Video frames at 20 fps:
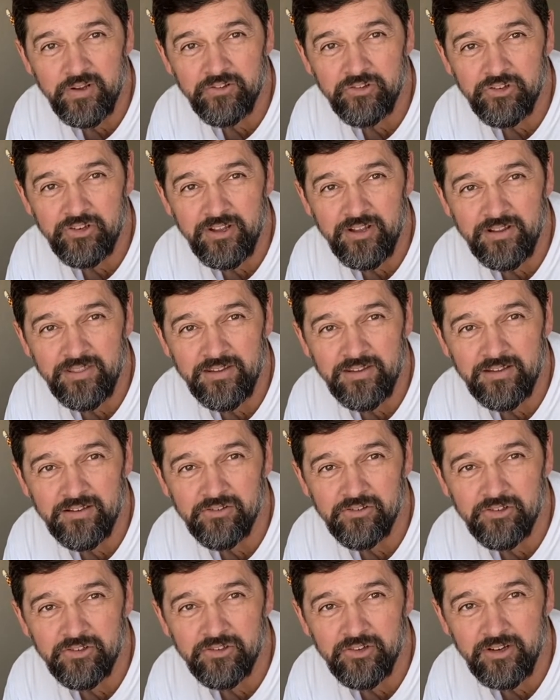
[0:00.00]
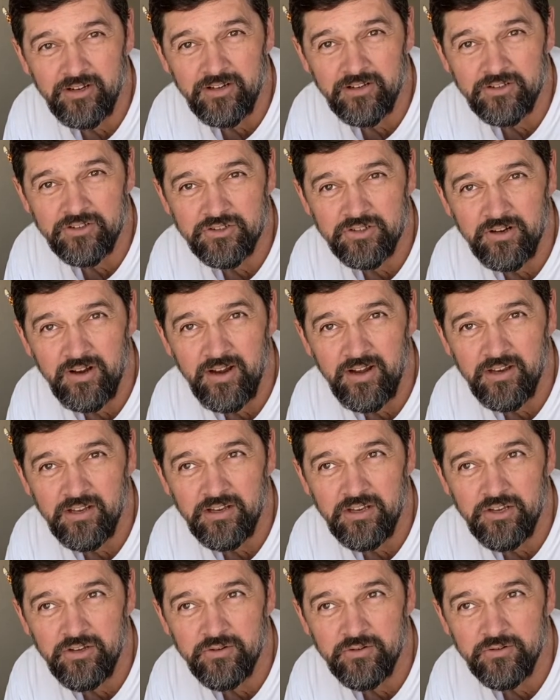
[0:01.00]
on this is I'm gonna try to
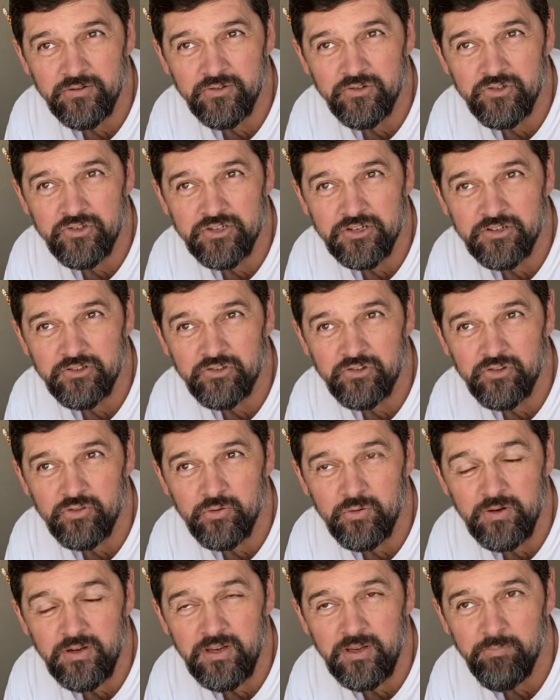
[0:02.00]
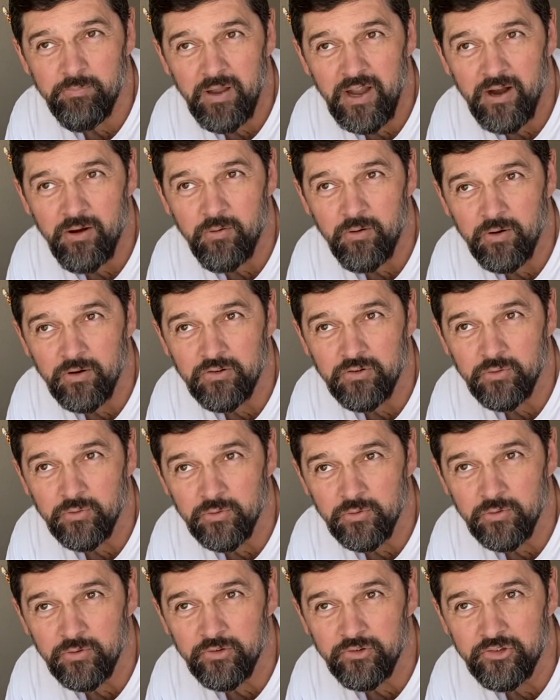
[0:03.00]
use just 3 power
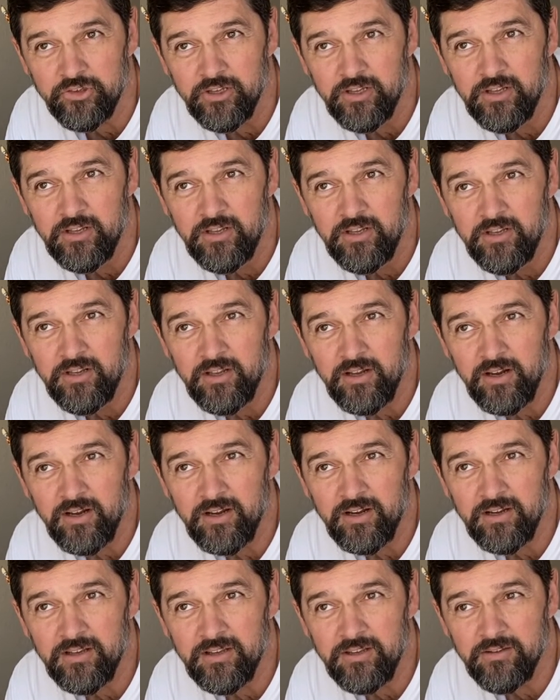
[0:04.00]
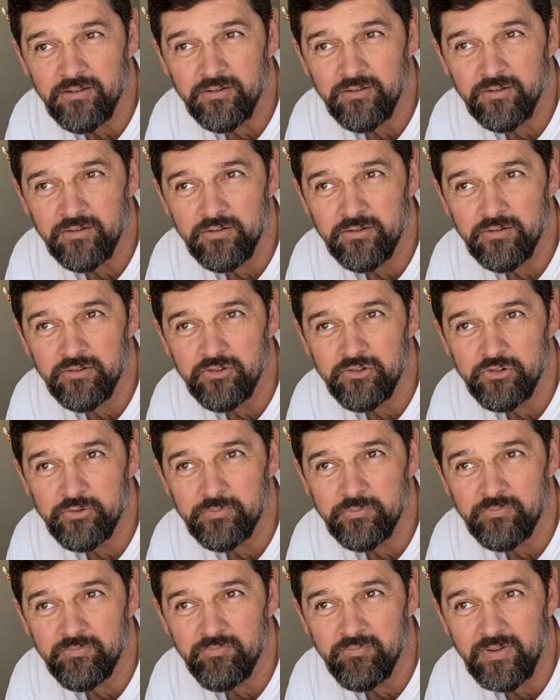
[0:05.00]
tools. I'm gonna use
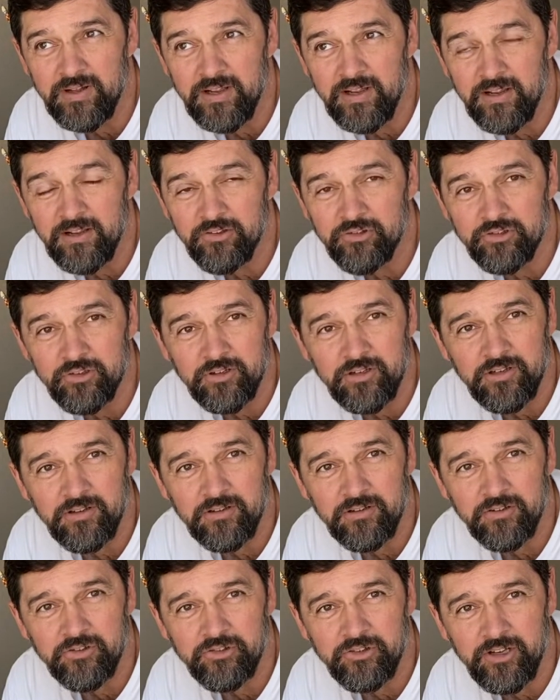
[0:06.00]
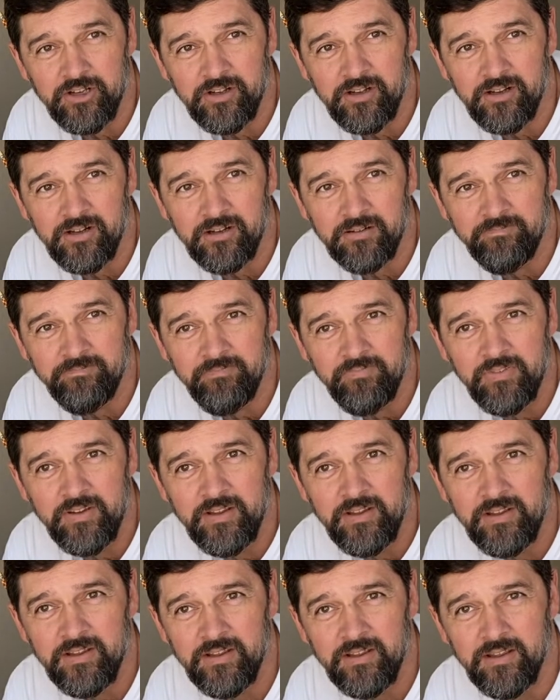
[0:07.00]
my circular saw,
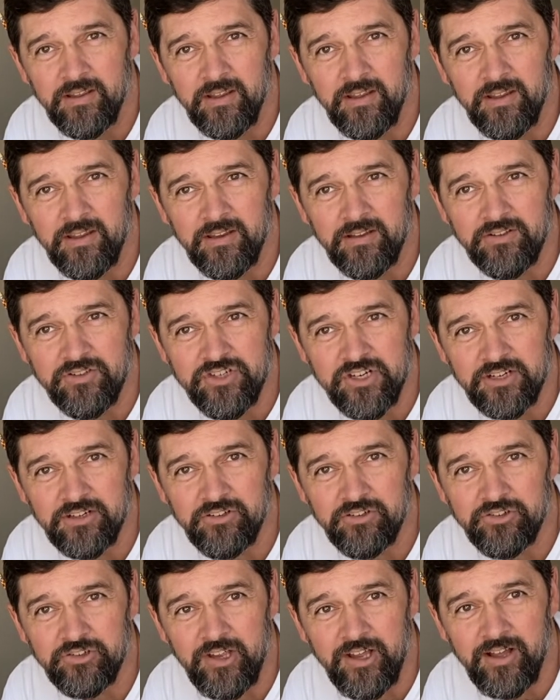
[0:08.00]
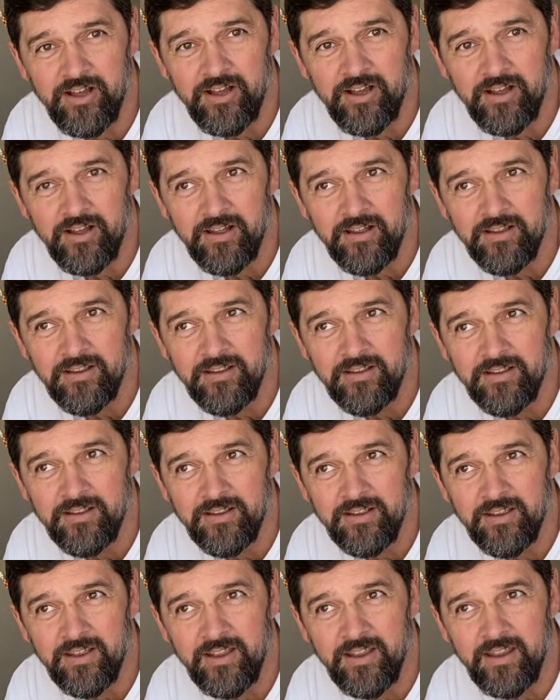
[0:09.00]
a jigsaw,
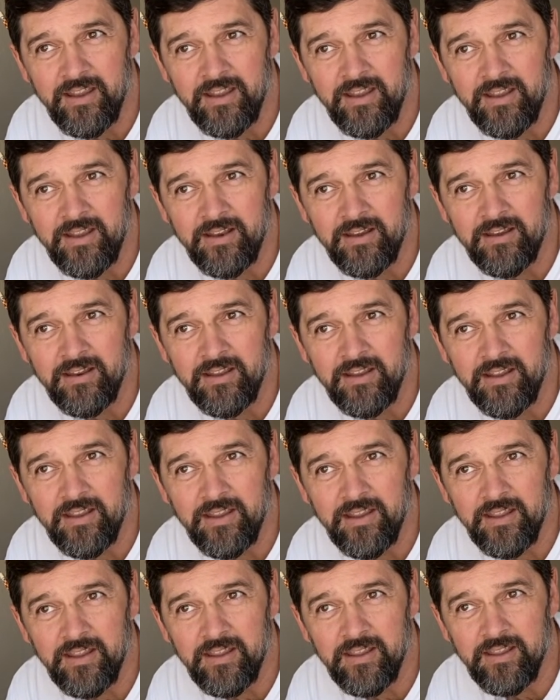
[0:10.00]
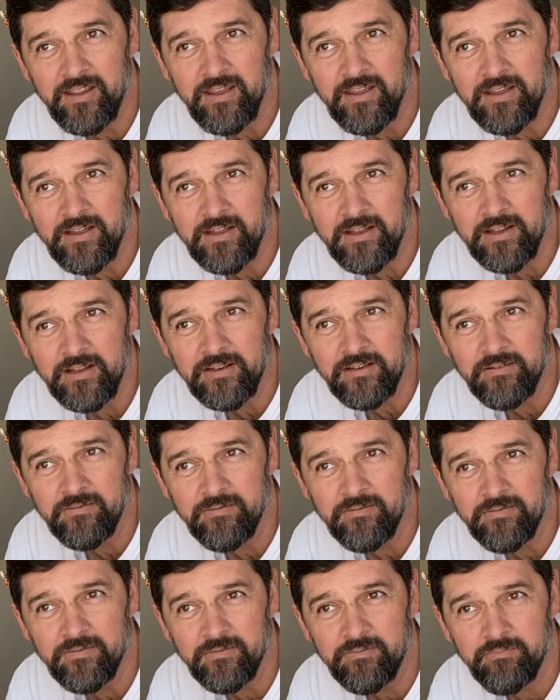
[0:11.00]
and a
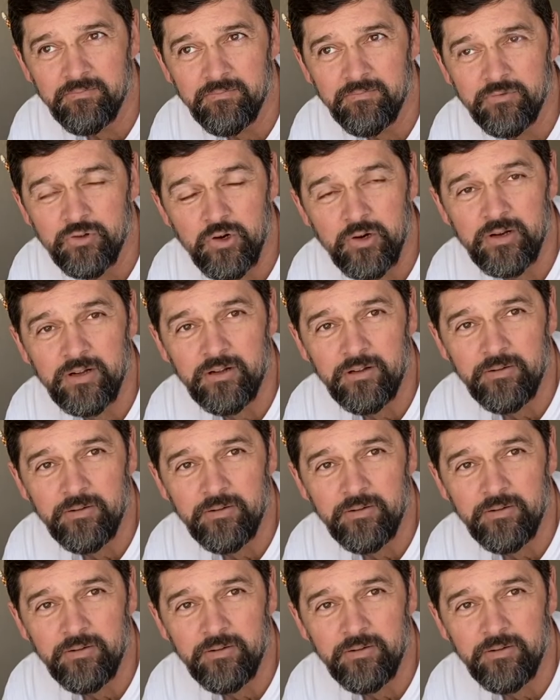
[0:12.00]
drill.